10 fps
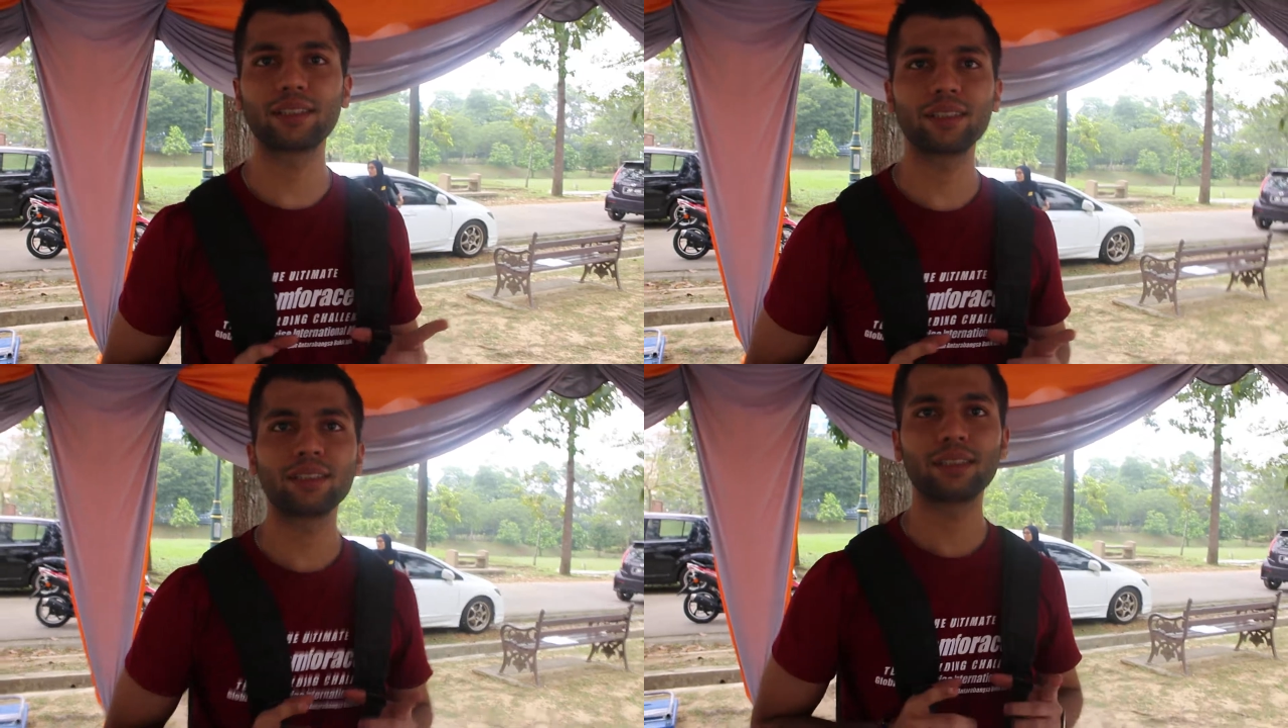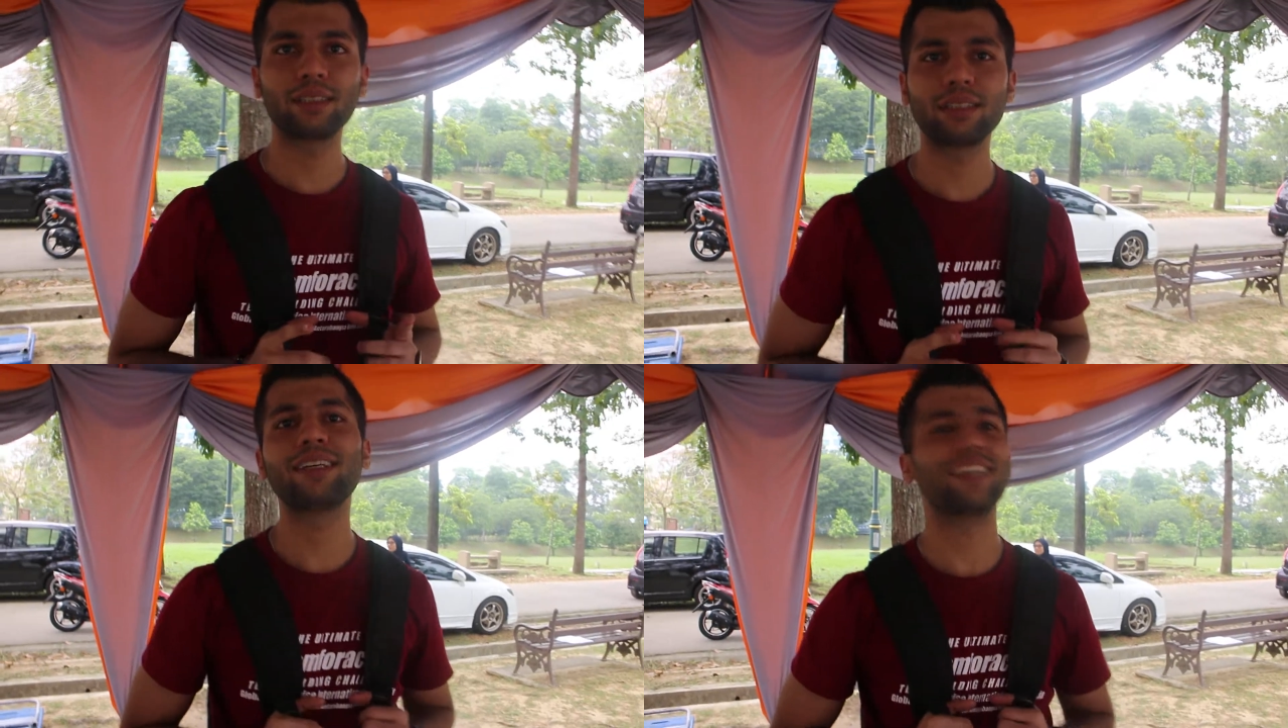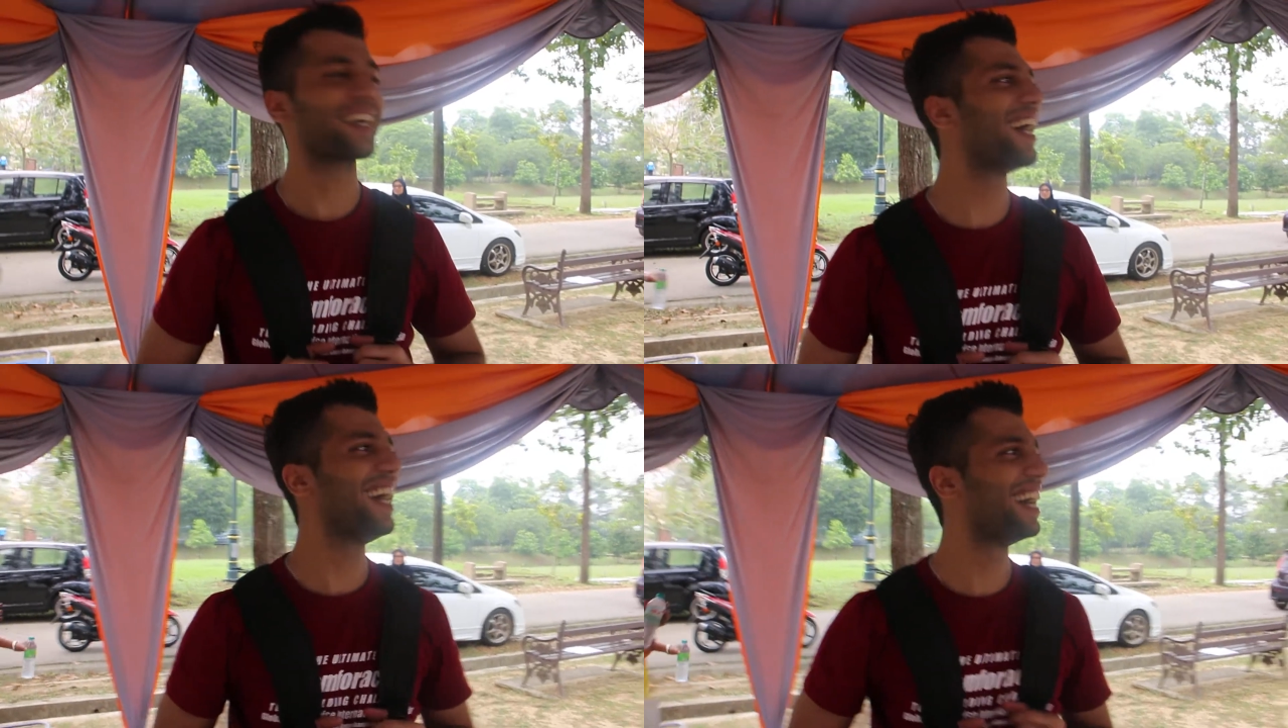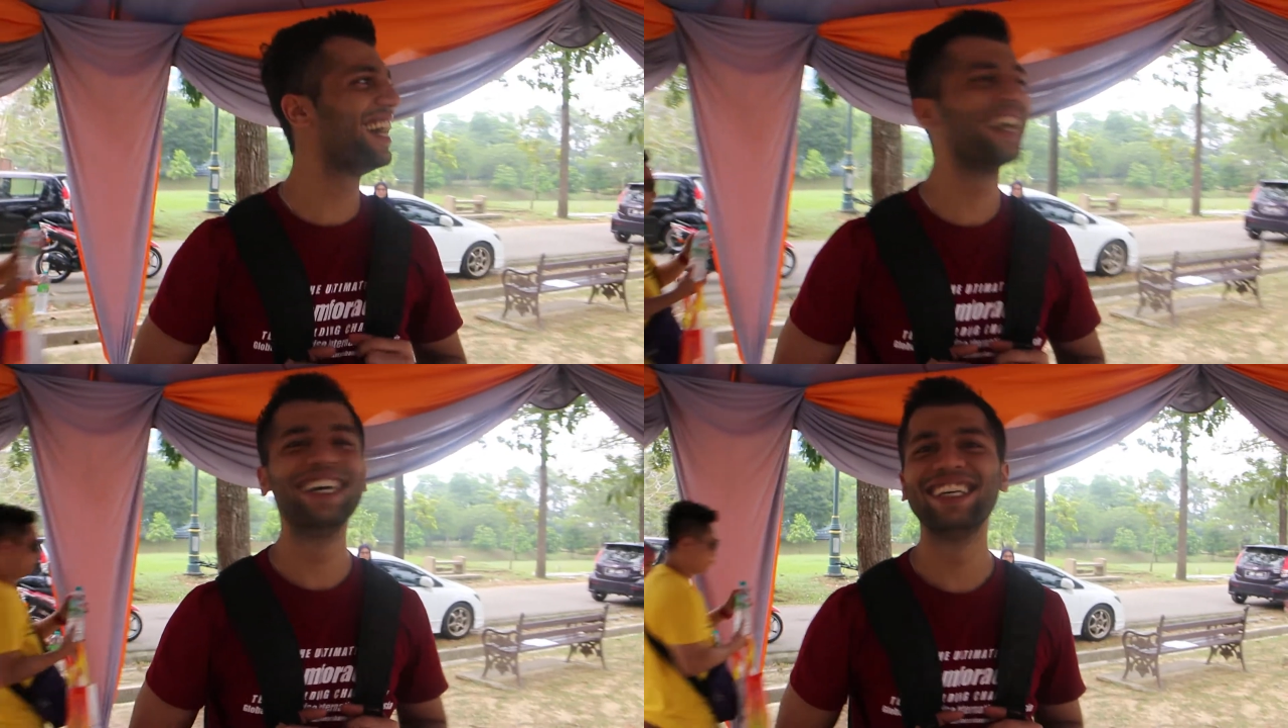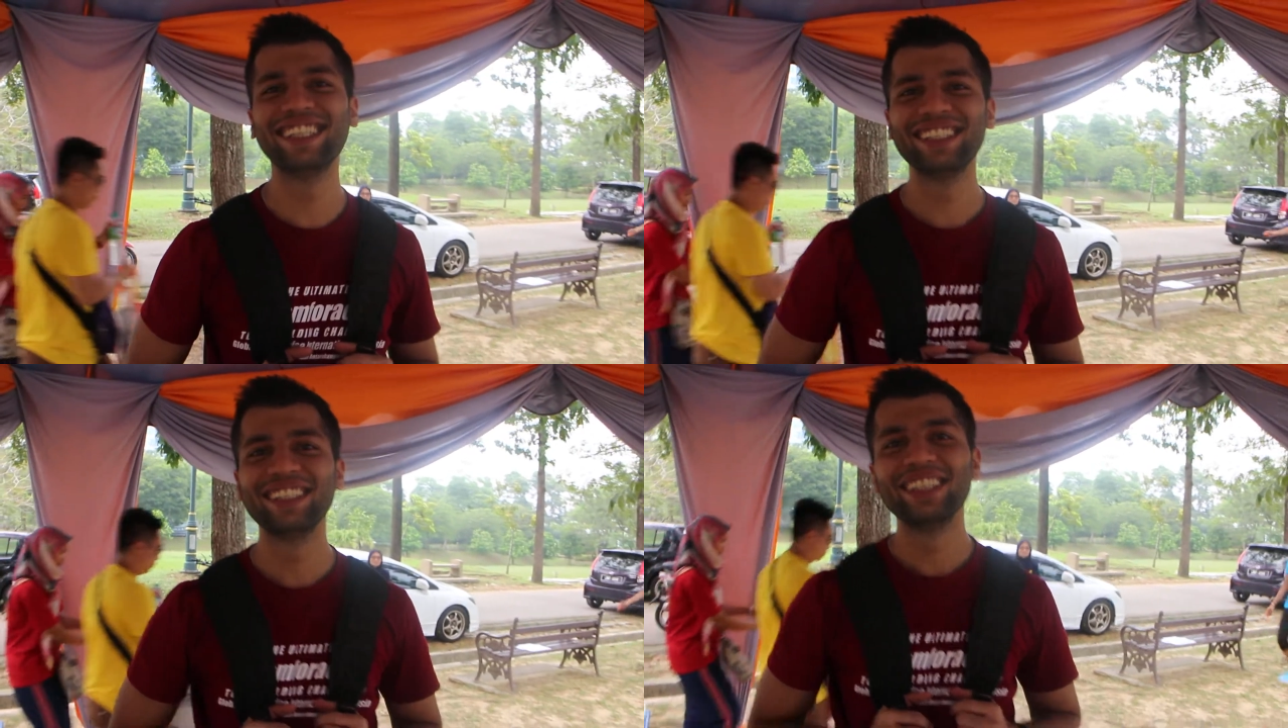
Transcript: This one. Right, you can start now.